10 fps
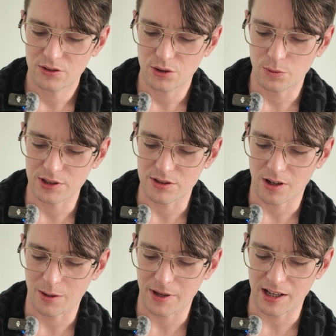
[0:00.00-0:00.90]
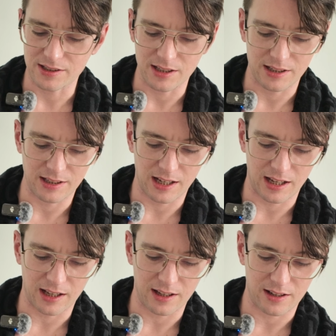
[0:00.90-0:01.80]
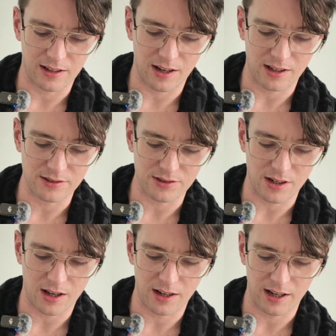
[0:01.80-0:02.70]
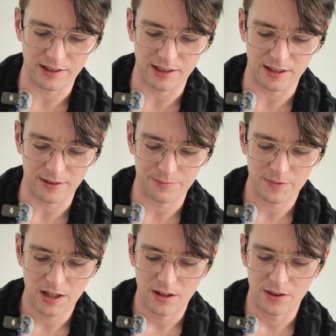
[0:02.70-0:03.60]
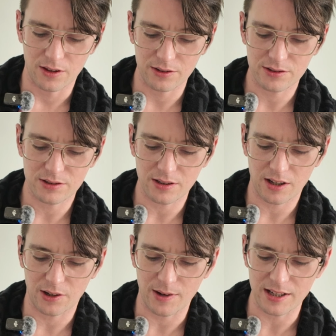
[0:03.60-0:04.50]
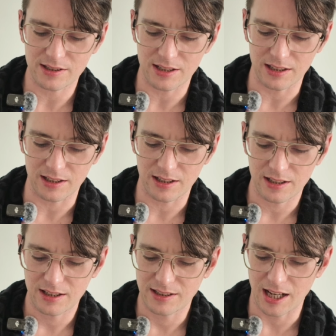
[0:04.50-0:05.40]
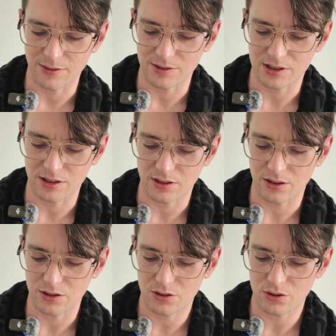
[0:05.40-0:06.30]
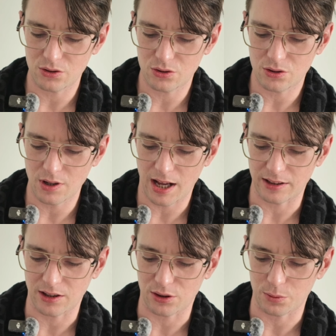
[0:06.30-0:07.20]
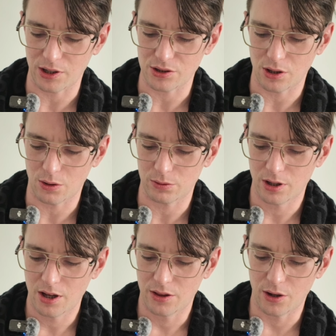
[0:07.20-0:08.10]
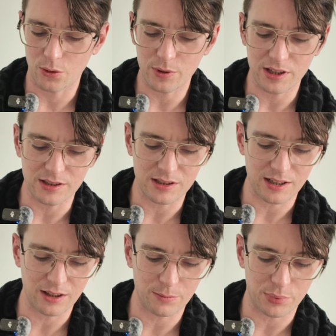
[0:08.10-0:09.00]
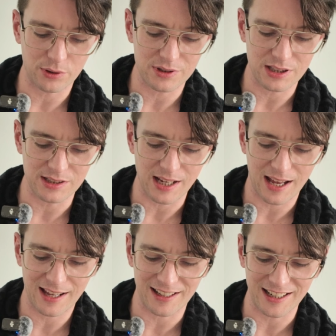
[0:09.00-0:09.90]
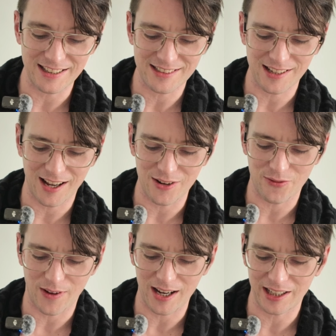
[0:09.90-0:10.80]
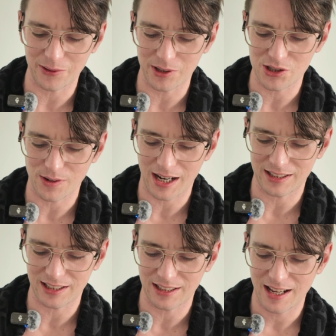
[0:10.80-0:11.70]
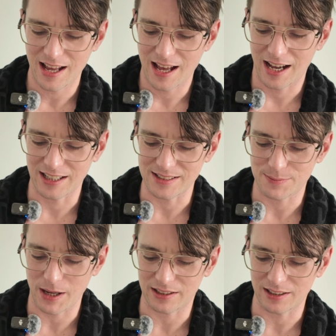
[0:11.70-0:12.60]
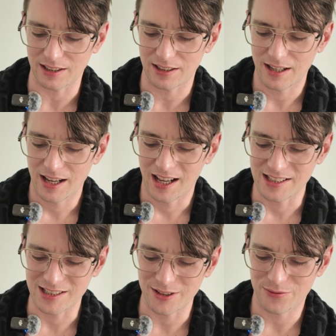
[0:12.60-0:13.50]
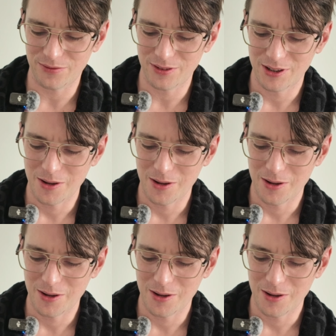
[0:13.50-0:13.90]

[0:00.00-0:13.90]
To which Tom adds, "Yeah, not such a hot idea," thus arresting Davison at the threshold, though he still puts his hand inside, finally retracting and inspecting it, as if